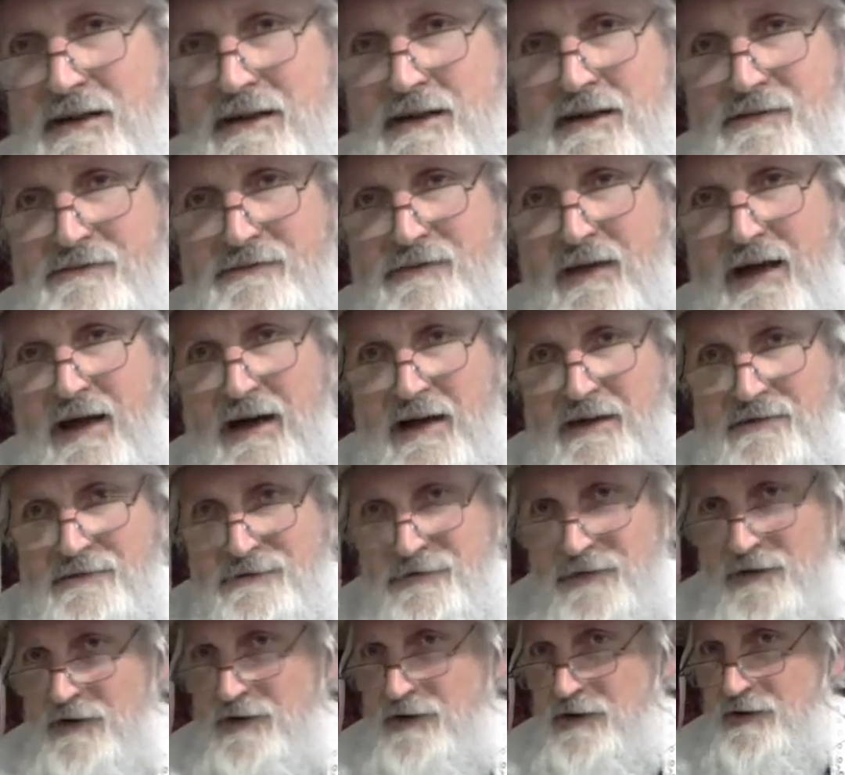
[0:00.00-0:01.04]
of that
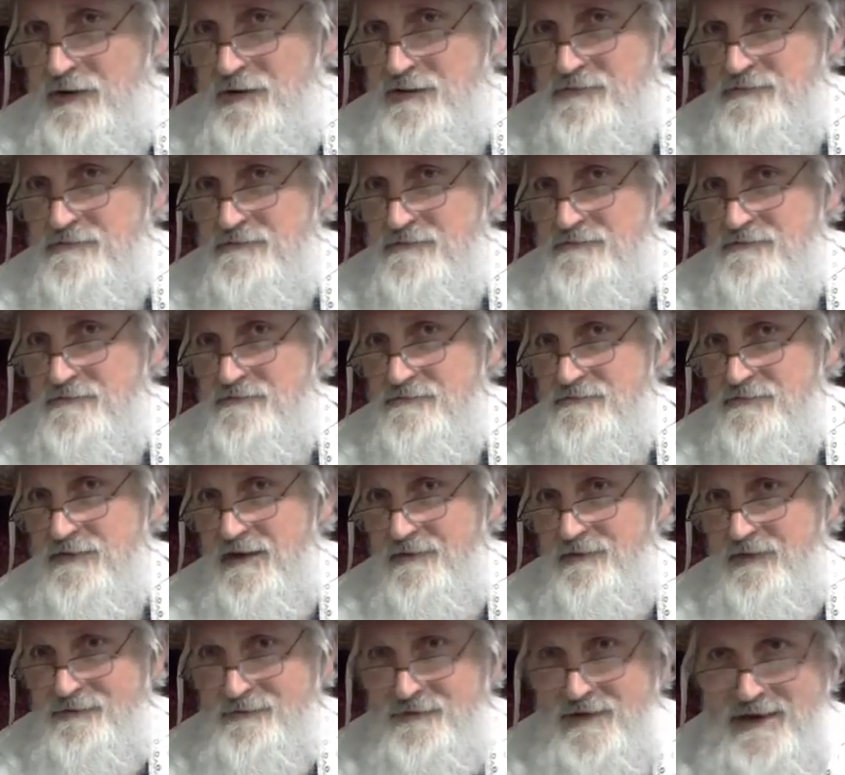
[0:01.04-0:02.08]
fruit
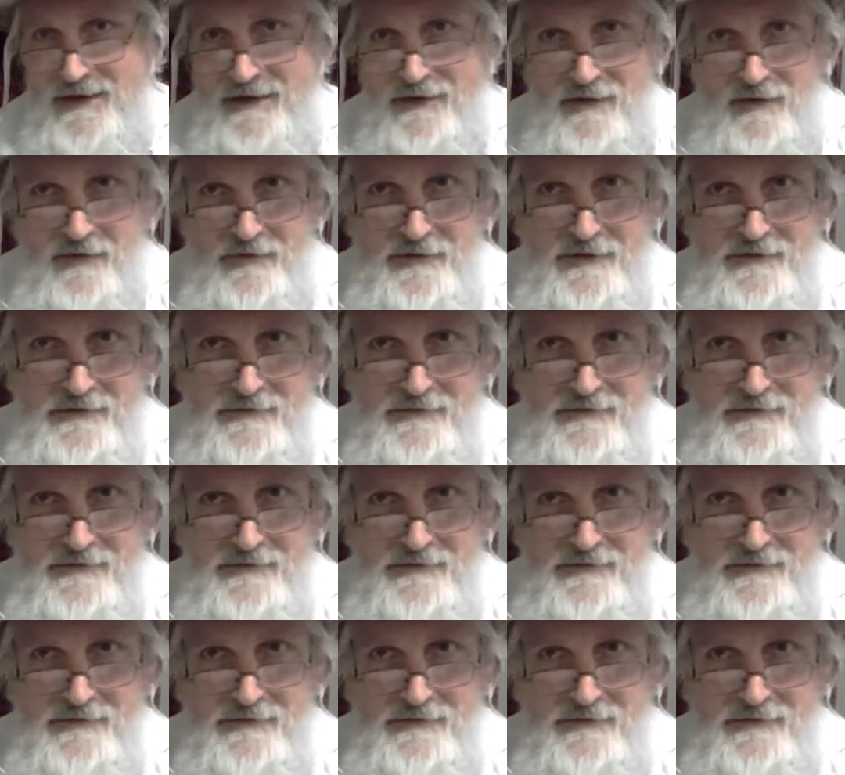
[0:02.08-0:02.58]
of the field